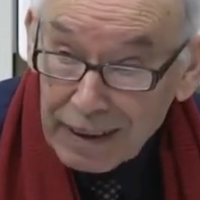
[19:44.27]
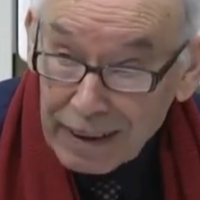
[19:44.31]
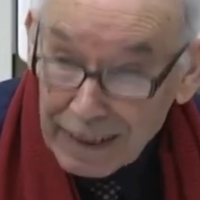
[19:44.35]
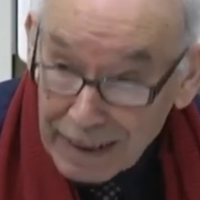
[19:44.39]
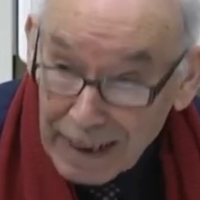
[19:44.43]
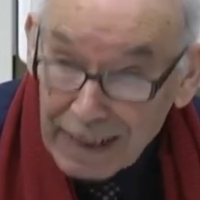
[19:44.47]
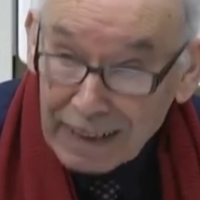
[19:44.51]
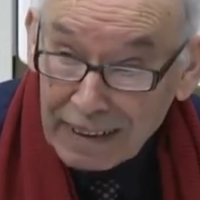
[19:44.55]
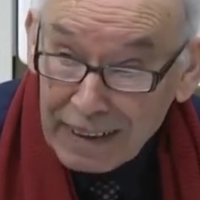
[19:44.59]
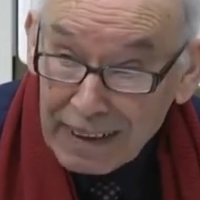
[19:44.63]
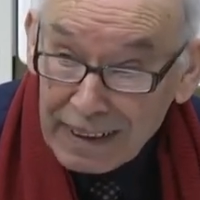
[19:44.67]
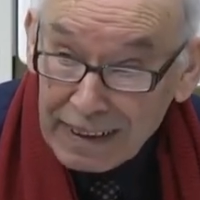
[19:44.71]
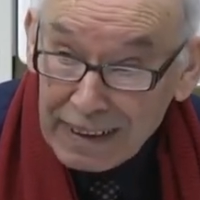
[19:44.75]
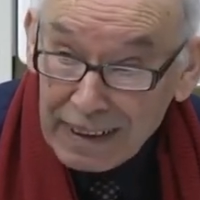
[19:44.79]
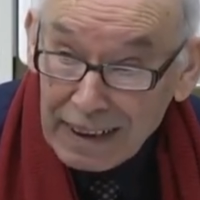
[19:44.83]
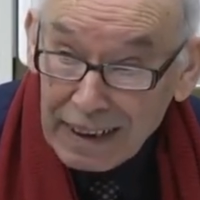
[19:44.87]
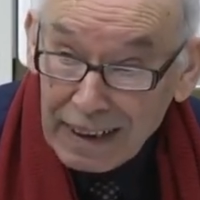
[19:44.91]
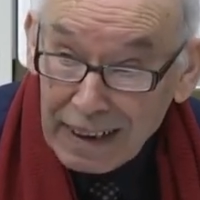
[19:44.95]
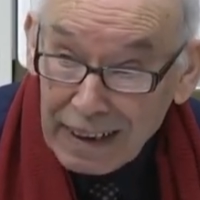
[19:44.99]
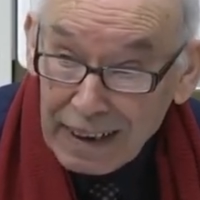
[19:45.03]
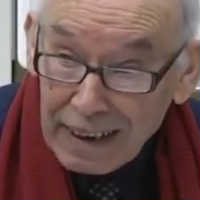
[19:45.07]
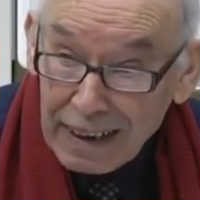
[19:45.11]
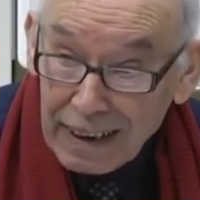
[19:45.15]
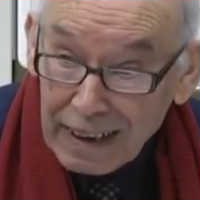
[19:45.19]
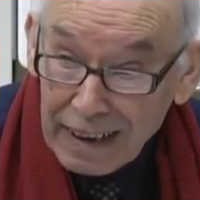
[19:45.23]
That is,
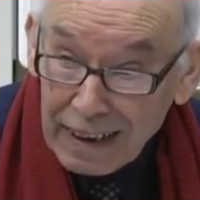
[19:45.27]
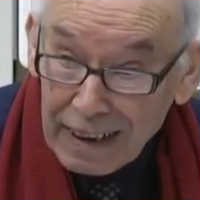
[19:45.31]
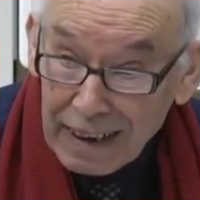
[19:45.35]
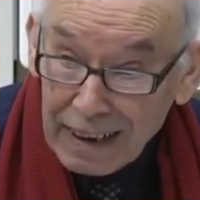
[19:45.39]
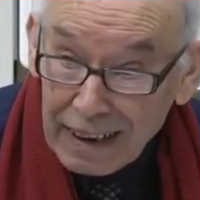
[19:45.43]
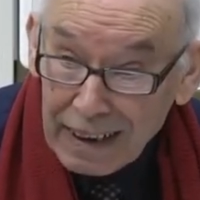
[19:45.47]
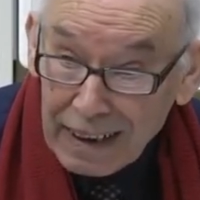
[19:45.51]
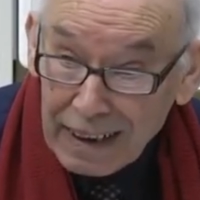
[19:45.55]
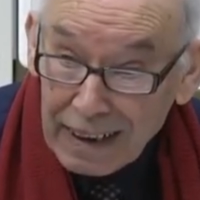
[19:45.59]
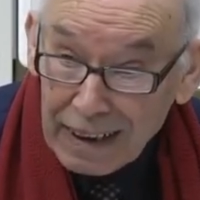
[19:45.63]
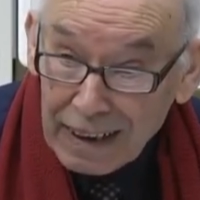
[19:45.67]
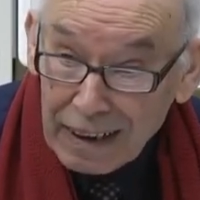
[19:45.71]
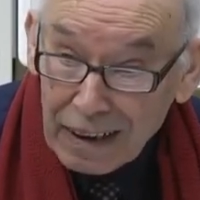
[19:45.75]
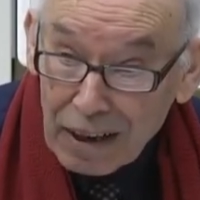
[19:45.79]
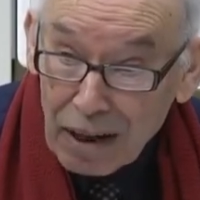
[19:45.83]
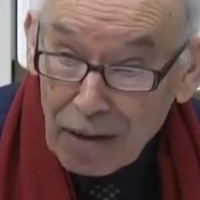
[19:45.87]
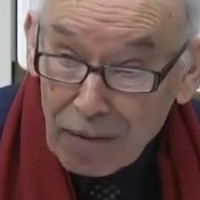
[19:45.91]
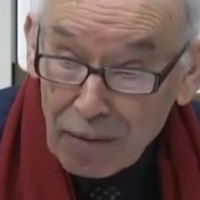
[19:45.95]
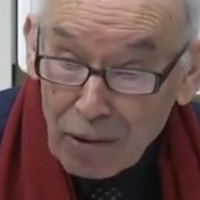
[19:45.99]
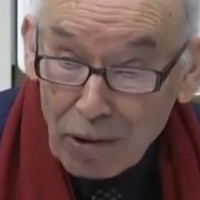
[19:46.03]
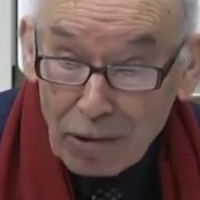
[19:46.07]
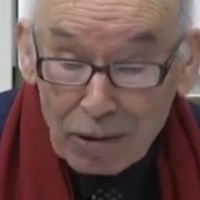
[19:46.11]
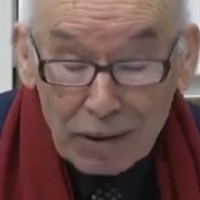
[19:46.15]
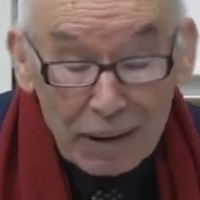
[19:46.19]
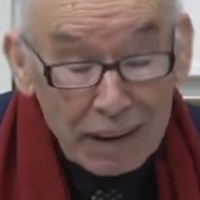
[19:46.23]

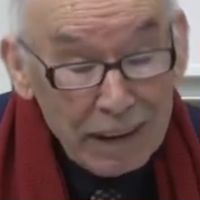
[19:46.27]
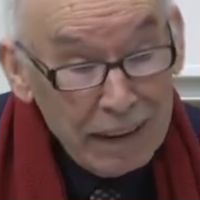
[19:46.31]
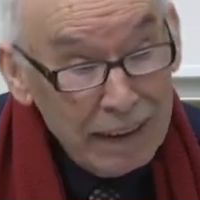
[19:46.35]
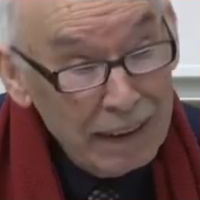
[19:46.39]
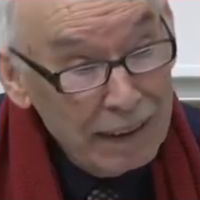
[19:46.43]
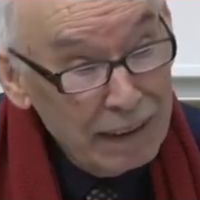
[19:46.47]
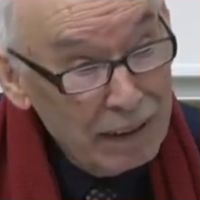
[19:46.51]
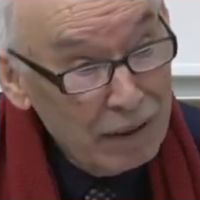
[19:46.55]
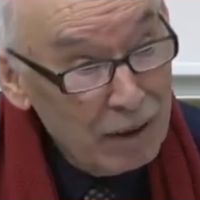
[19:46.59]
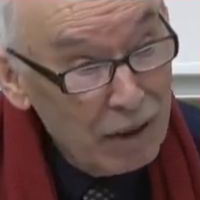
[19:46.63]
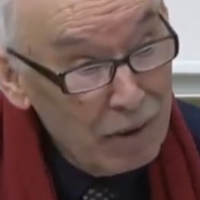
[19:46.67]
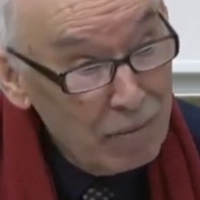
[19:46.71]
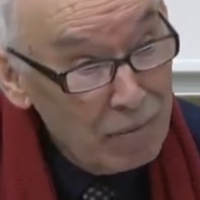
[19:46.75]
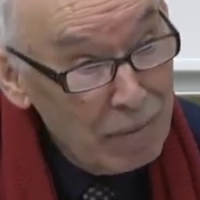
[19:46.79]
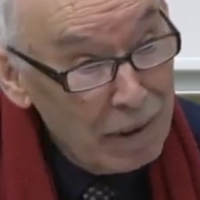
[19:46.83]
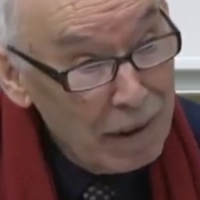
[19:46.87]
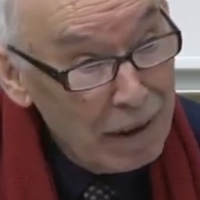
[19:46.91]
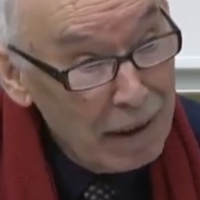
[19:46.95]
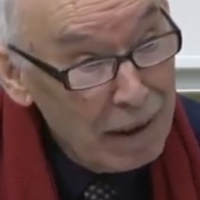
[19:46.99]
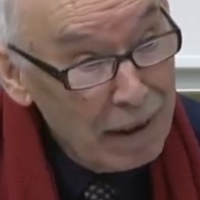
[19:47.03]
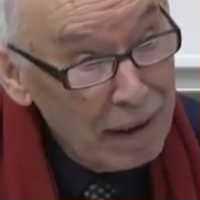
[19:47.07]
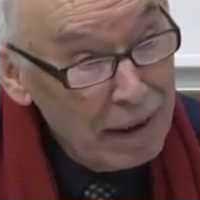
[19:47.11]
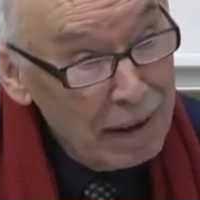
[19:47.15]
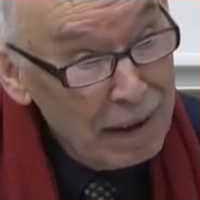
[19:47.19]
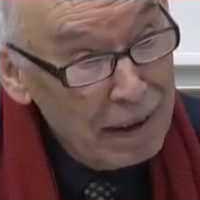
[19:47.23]
in
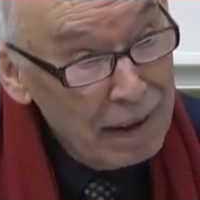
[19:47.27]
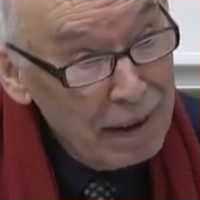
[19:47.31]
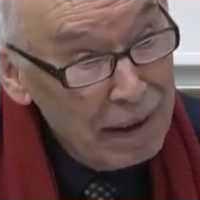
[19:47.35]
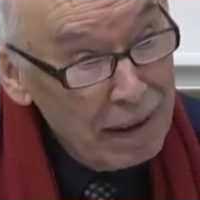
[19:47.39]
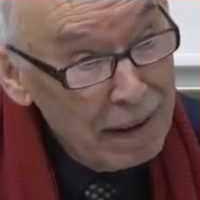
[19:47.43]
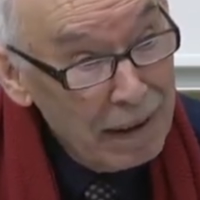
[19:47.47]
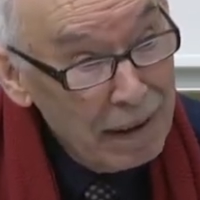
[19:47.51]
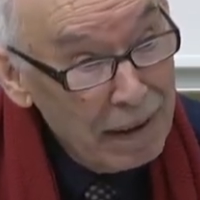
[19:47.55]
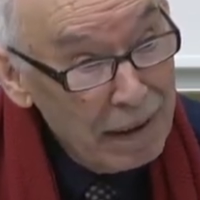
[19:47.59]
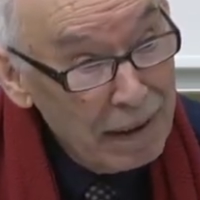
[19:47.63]
some